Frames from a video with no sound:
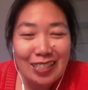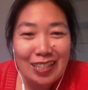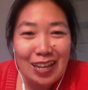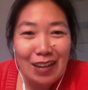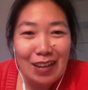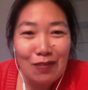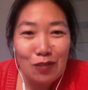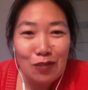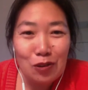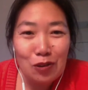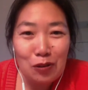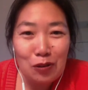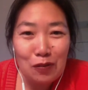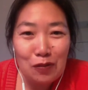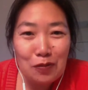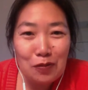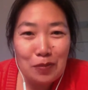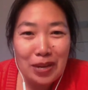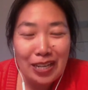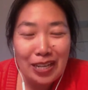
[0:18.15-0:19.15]
I've known her
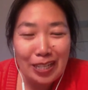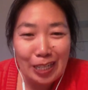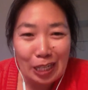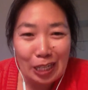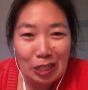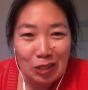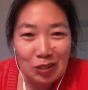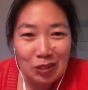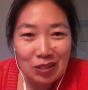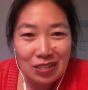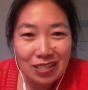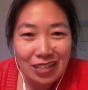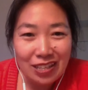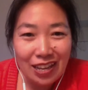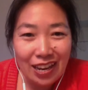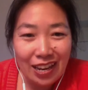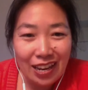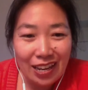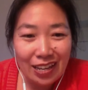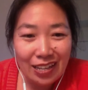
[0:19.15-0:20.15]
for many years,
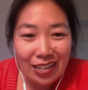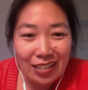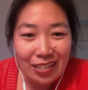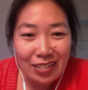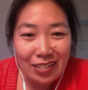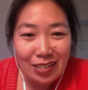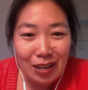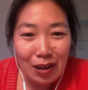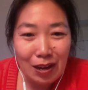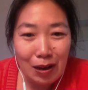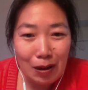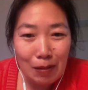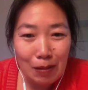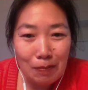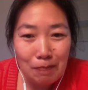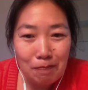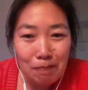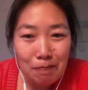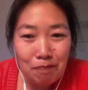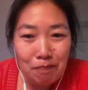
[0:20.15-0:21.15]
and
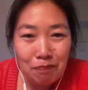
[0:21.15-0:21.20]
um,